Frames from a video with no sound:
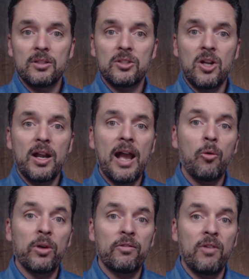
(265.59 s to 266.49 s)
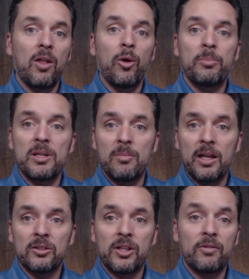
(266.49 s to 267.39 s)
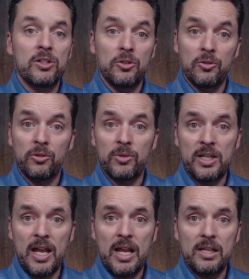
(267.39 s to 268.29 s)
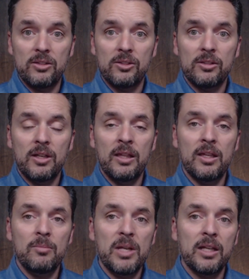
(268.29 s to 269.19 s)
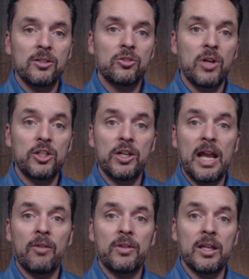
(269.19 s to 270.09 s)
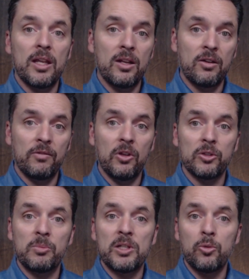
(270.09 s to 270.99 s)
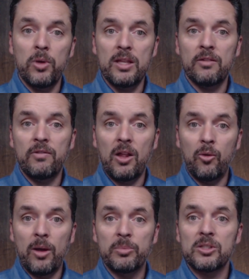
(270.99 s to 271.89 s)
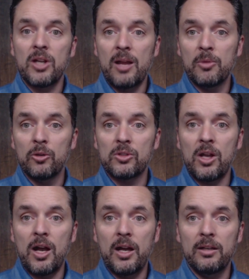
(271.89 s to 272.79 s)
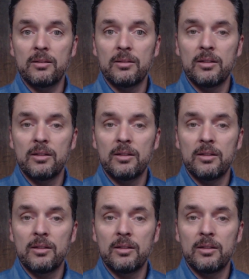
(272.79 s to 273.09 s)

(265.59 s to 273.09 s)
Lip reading: Start out with follow-up emails every 2 to 3 days, and then begin stretching out the intervals between the follow-up as time goes on.